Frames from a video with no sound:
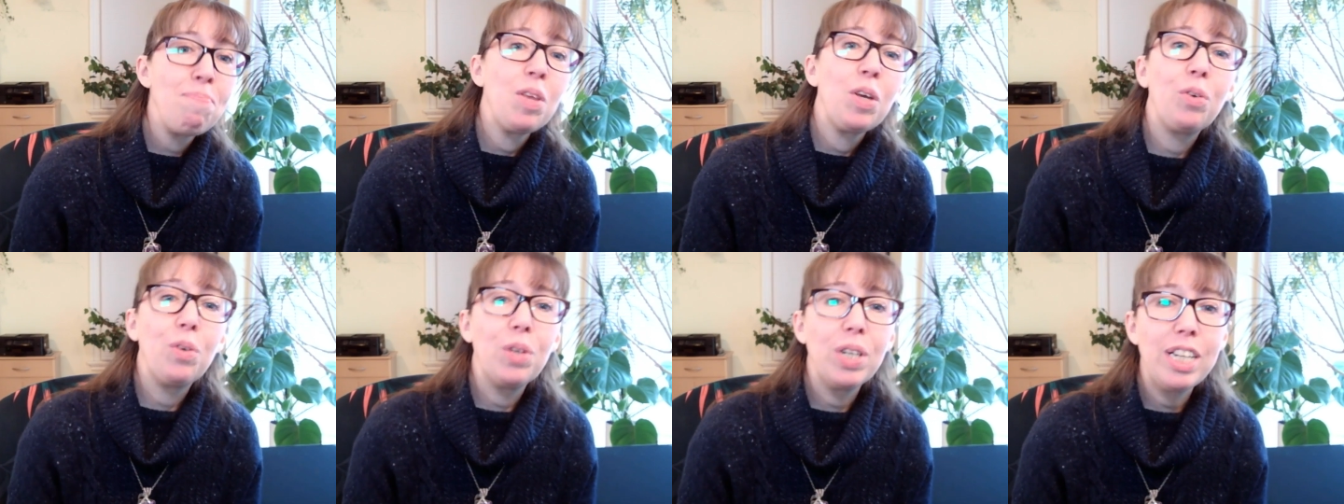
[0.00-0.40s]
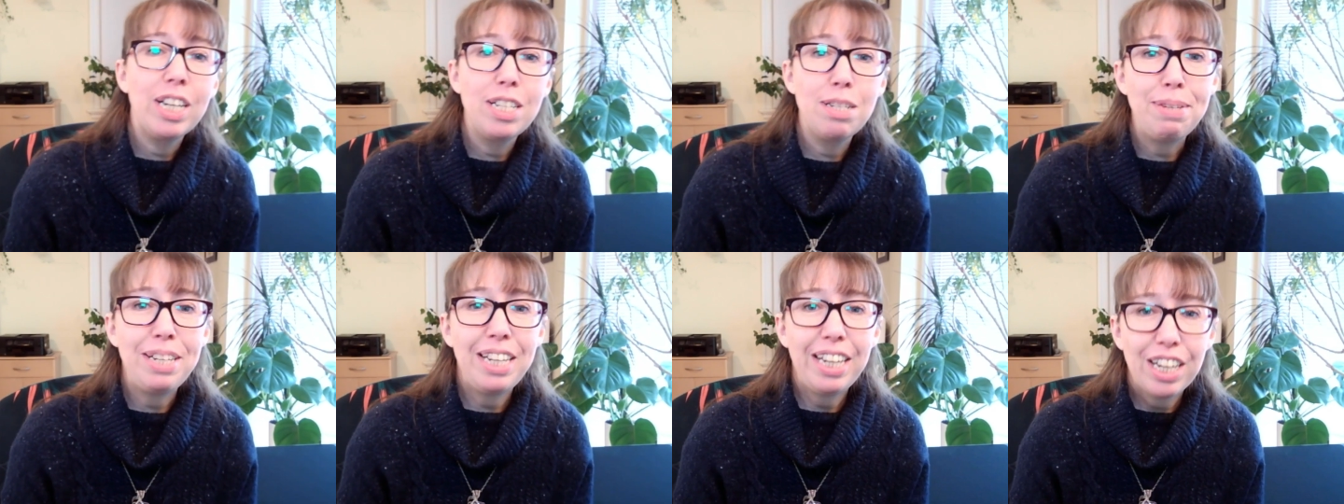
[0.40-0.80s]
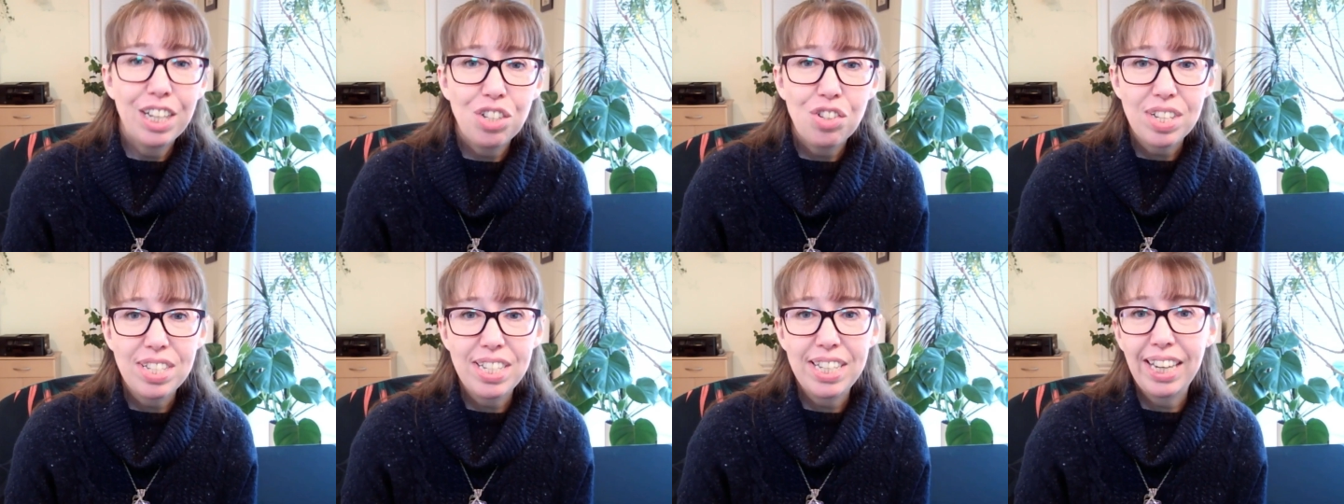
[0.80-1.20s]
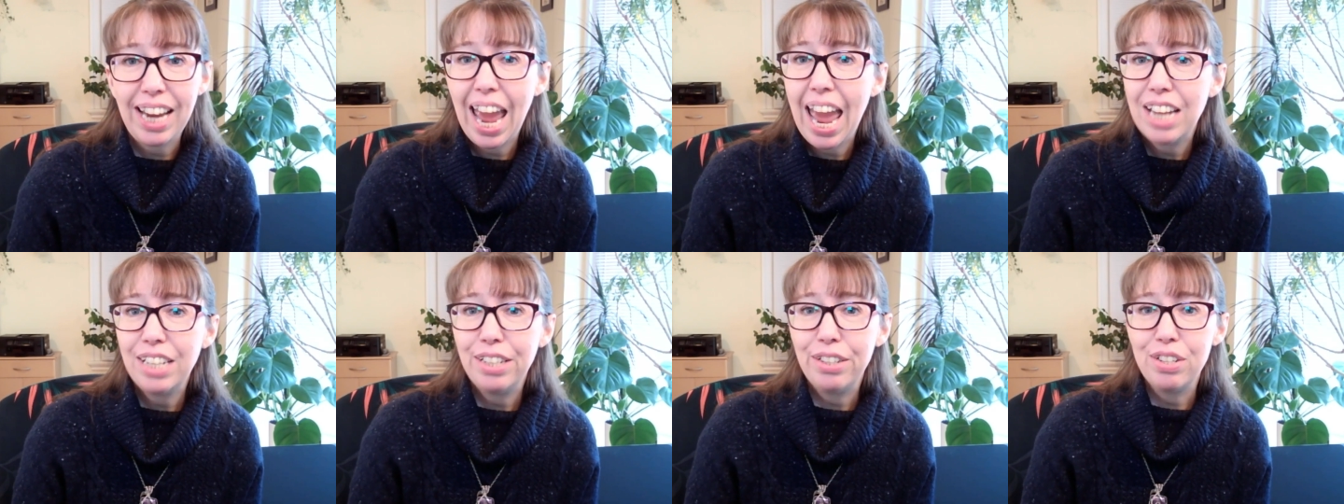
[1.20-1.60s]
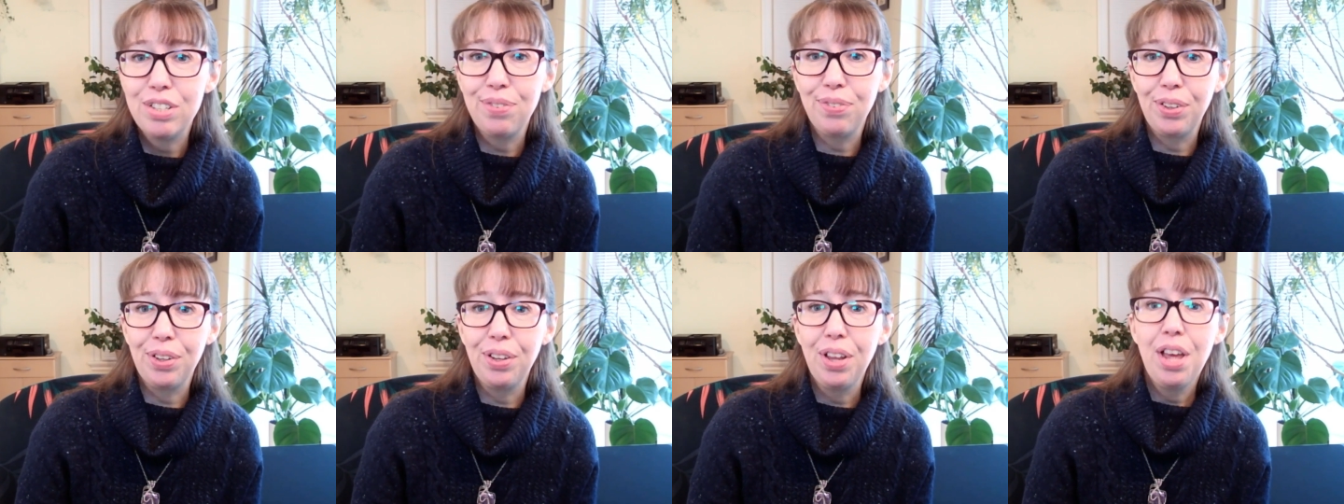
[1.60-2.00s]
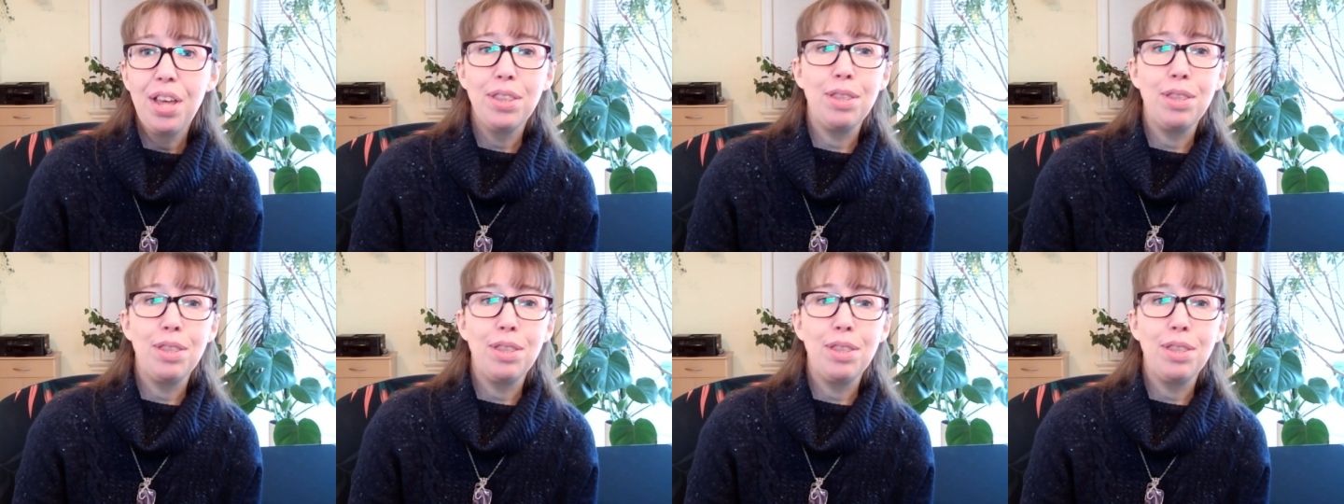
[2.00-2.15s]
Created to be interesting and useful,